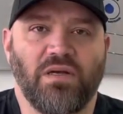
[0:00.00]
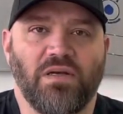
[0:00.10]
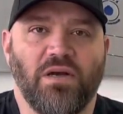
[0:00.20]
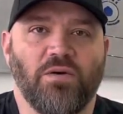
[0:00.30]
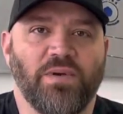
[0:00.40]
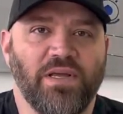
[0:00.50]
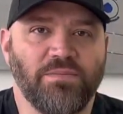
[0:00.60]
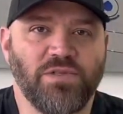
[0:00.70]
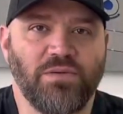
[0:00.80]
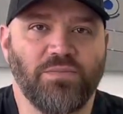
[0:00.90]

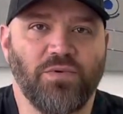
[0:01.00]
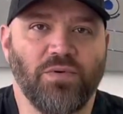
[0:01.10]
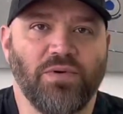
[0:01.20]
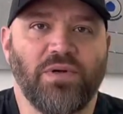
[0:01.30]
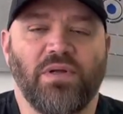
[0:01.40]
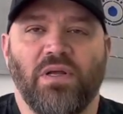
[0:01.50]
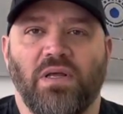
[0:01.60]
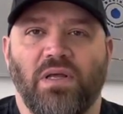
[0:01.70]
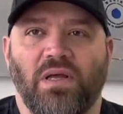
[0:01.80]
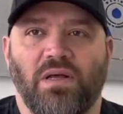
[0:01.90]
OEMs on board,
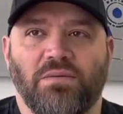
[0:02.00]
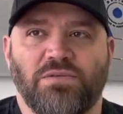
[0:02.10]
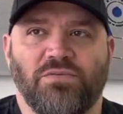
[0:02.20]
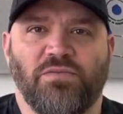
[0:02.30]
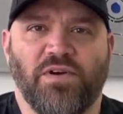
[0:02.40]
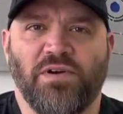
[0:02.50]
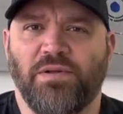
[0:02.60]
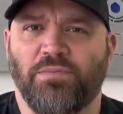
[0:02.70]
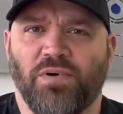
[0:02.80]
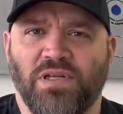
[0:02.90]
some very
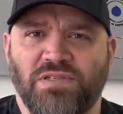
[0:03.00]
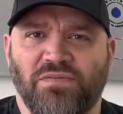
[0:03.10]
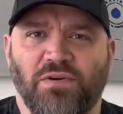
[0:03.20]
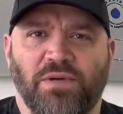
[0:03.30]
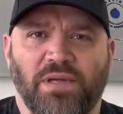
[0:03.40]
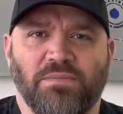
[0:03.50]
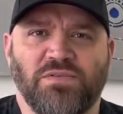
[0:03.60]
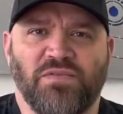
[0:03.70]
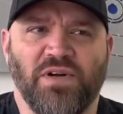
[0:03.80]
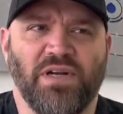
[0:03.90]
impressive OEMs,
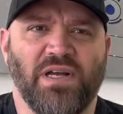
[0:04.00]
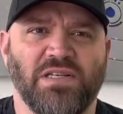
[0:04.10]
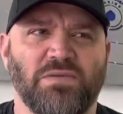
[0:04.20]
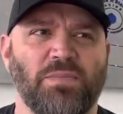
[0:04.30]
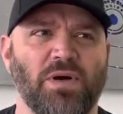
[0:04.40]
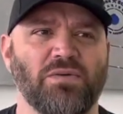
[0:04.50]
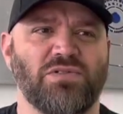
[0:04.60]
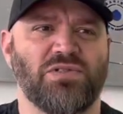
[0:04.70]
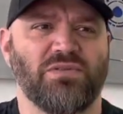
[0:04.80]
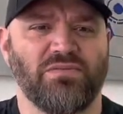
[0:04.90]
very nice
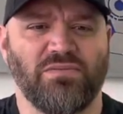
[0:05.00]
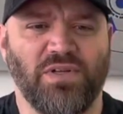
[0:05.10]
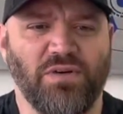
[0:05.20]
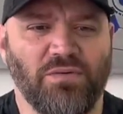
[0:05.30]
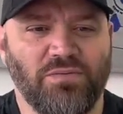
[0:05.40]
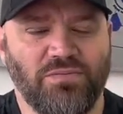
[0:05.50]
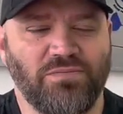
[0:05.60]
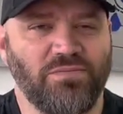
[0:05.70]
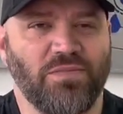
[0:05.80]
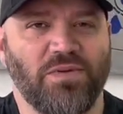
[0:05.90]
boats, you know,
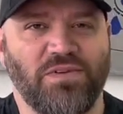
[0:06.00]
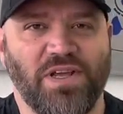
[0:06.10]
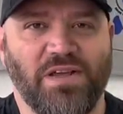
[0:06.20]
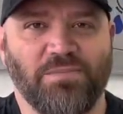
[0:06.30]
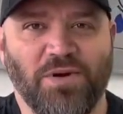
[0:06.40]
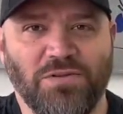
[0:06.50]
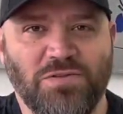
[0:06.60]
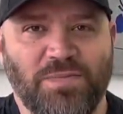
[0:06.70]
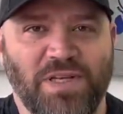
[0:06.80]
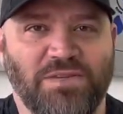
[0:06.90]
gank boats,
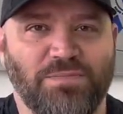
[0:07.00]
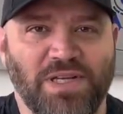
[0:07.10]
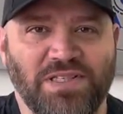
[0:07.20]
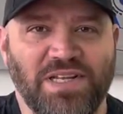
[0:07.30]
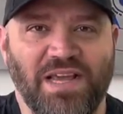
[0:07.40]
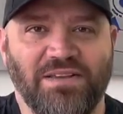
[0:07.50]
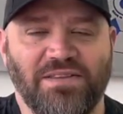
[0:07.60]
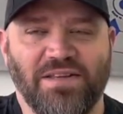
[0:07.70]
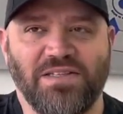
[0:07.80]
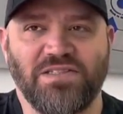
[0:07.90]
big tank
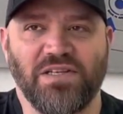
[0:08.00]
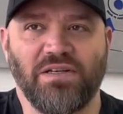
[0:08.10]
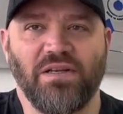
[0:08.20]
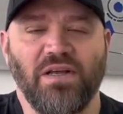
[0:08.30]
things, and